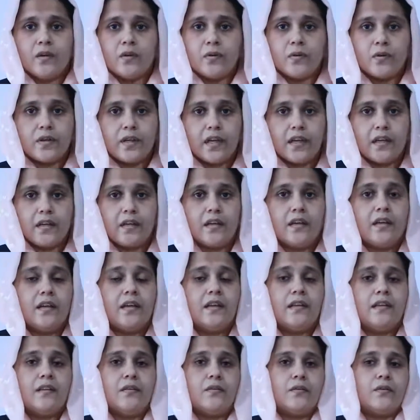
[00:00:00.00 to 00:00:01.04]
Okay,
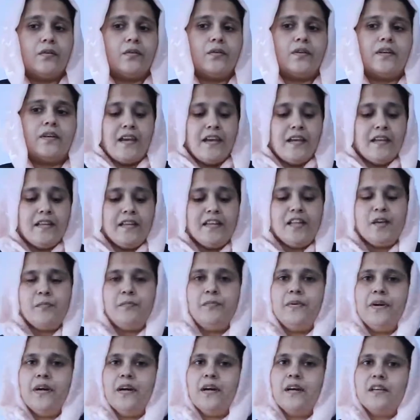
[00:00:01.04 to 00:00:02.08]
so in the
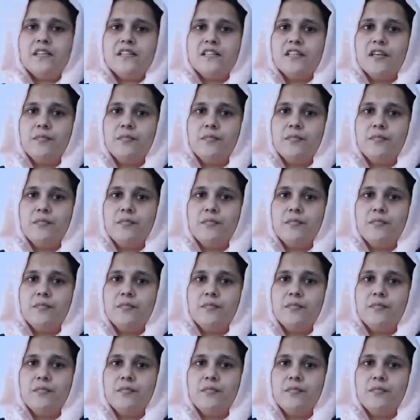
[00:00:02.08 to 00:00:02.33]
past,